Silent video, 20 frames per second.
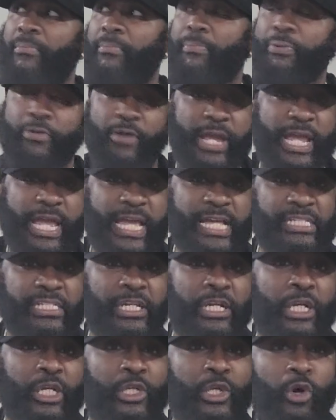prayers
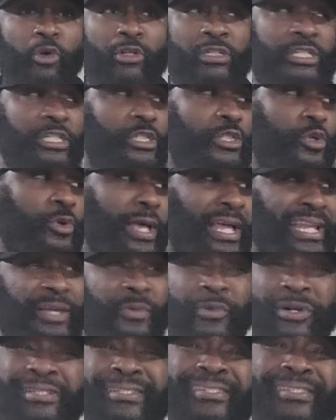and condolences to
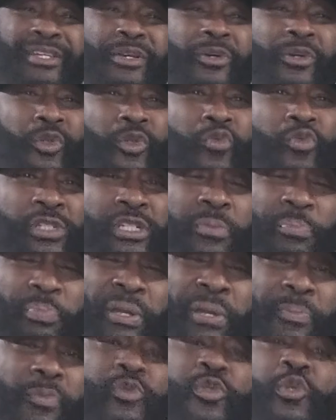anyone still losing
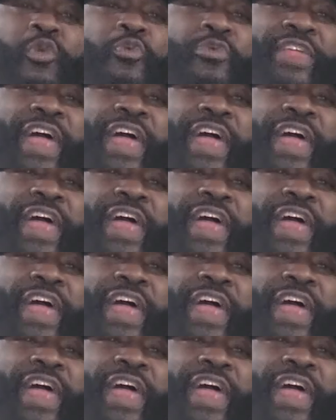people to